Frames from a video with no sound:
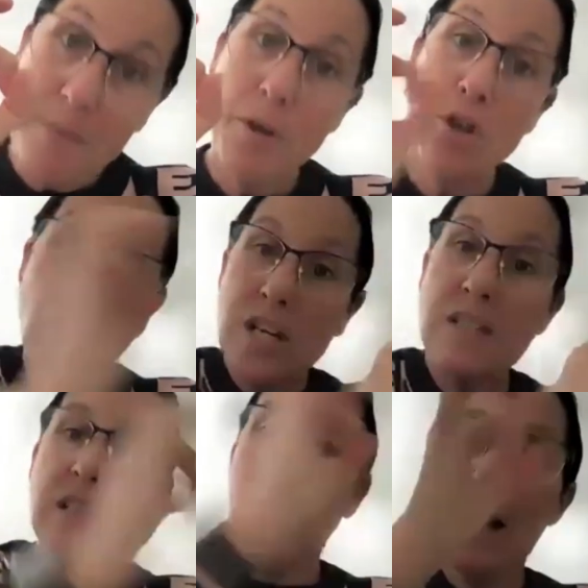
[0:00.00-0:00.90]
because
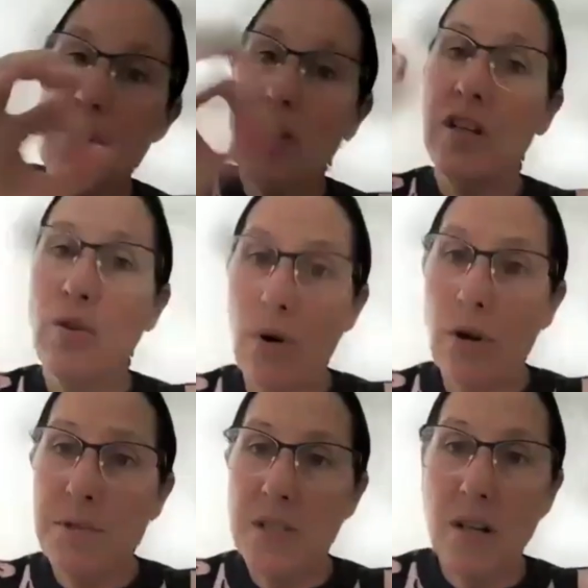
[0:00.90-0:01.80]
she's engaging in the
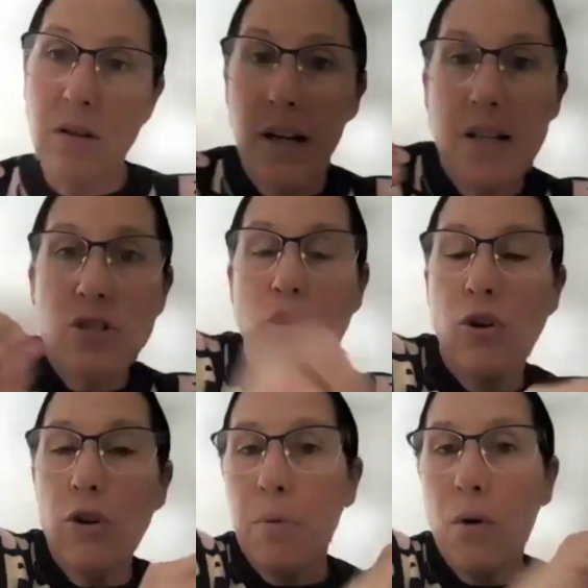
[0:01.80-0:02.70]
group. So they'll click into
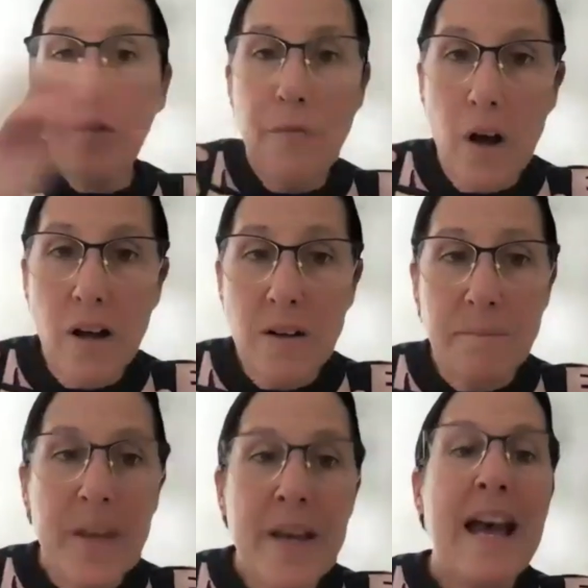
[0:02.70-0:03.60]
her profile,